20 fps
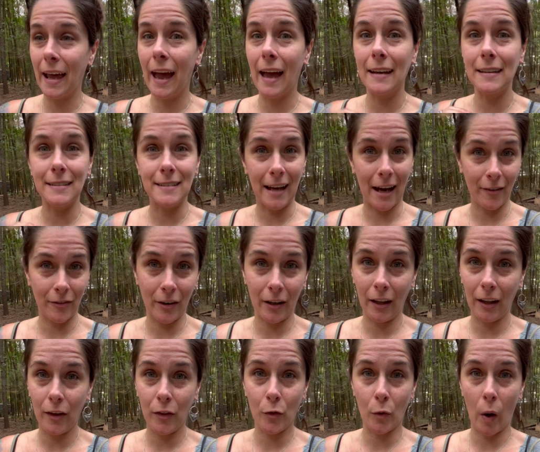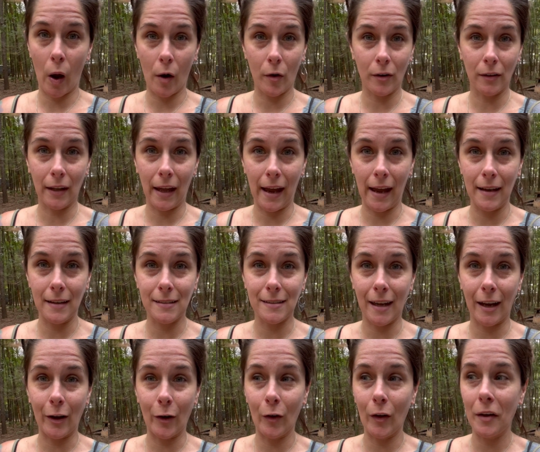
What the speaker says: and definitely throughout her laying cycle.